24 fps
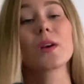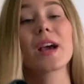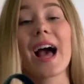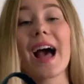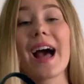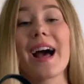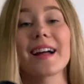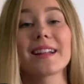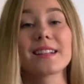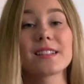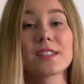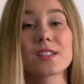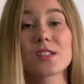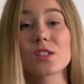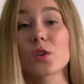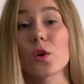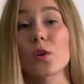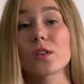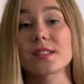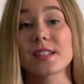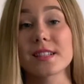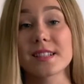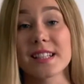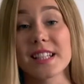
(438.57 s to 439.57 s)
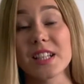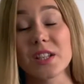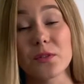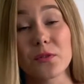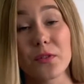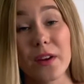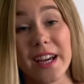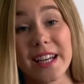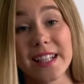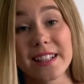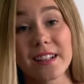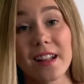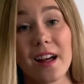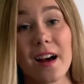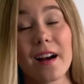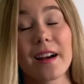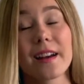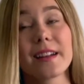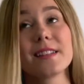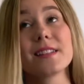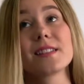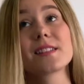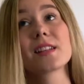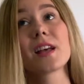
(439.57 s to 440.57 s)
can start to see faint
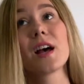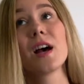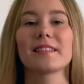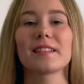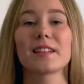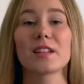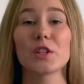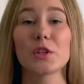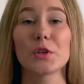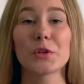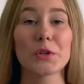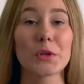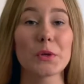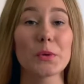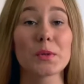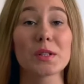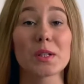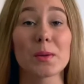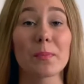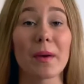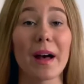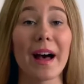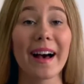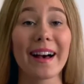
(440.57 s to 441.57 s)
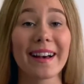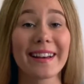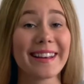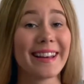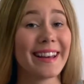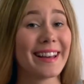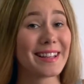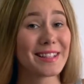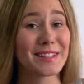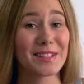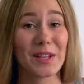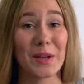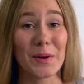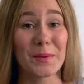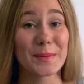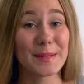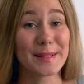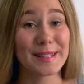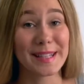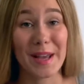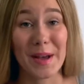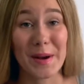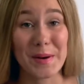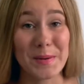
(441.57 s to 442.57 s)
lines. You use a bag, it's going
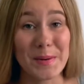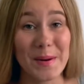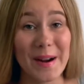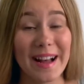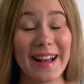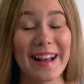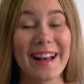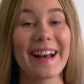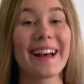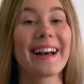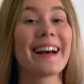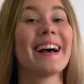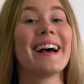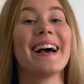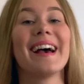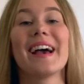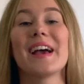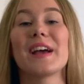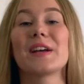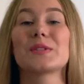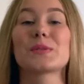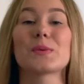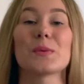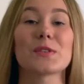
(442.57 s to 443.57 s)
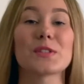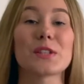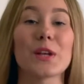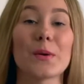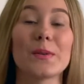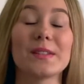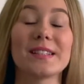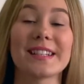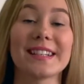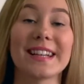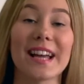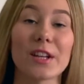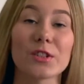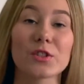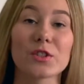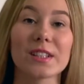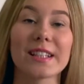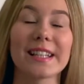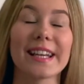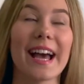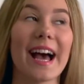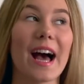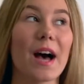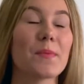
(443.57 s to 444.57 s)
to get wear. It's what's going to
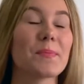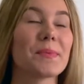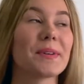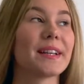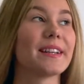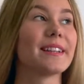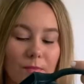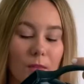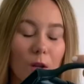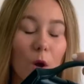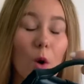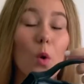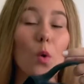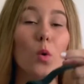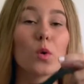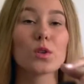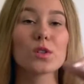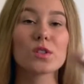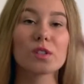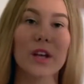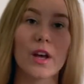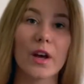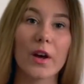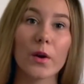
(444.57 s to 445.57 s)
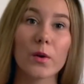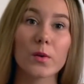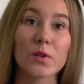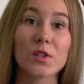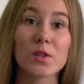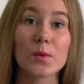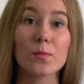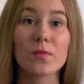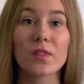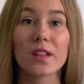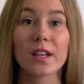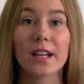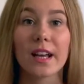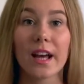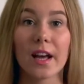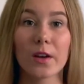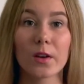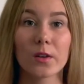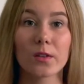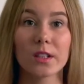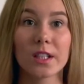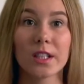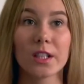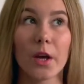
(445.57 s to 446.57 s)
naturally happen. Also, something
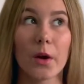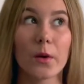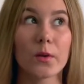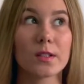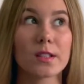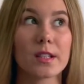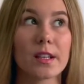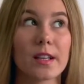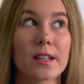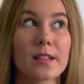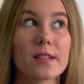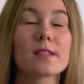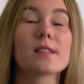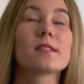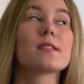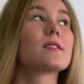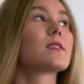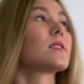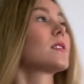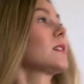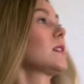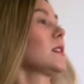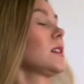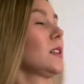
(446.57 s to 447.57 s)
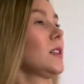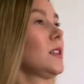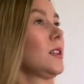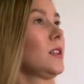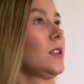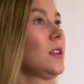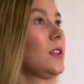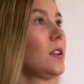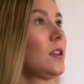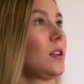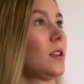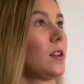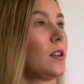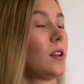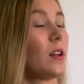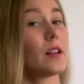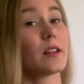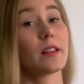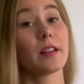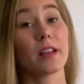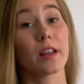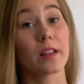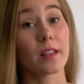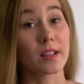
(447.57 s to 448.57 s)
I only noticed
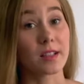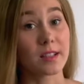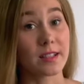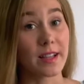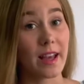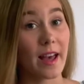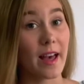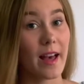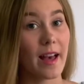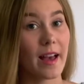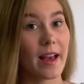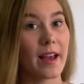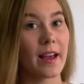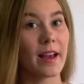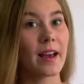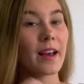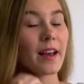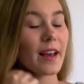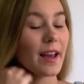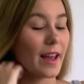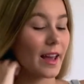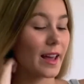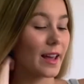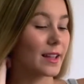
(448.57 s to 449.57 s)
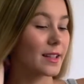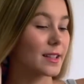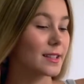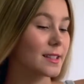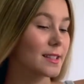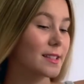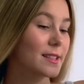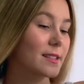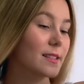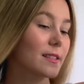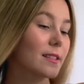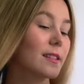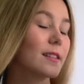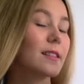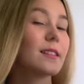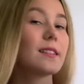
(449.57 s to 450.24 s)
the other day is